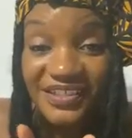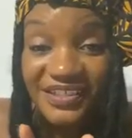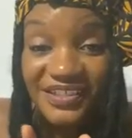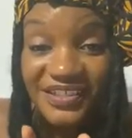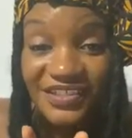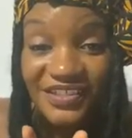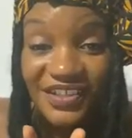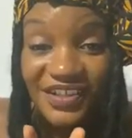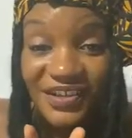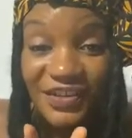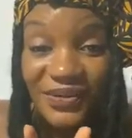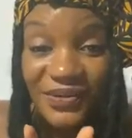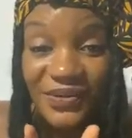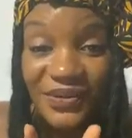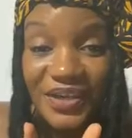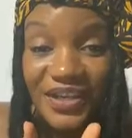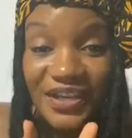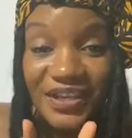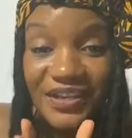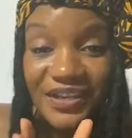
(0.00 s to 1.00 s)

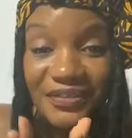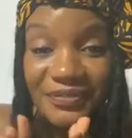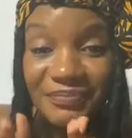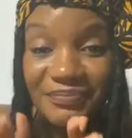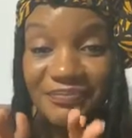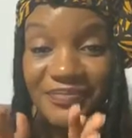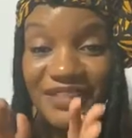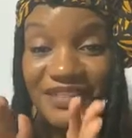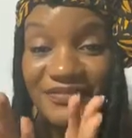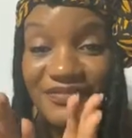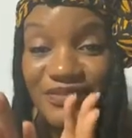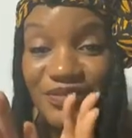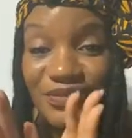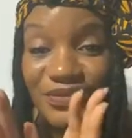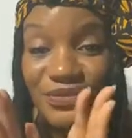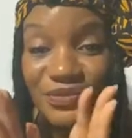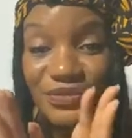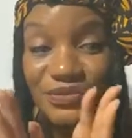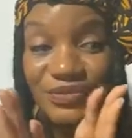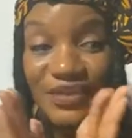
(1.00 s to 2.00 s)
if
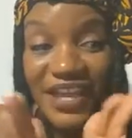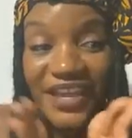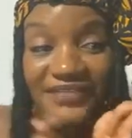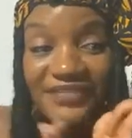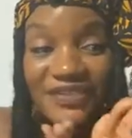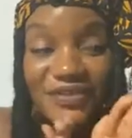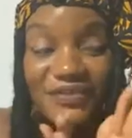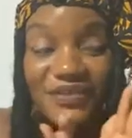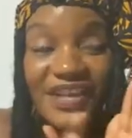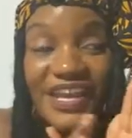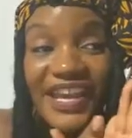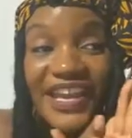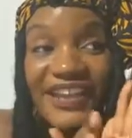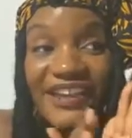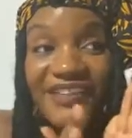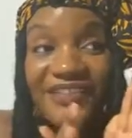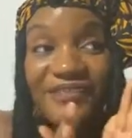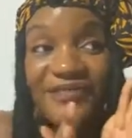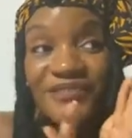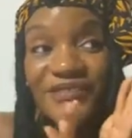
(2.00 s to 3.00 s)
you have to
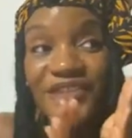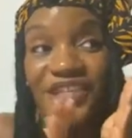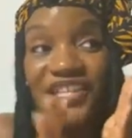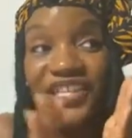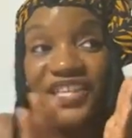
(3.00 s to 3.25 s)
have,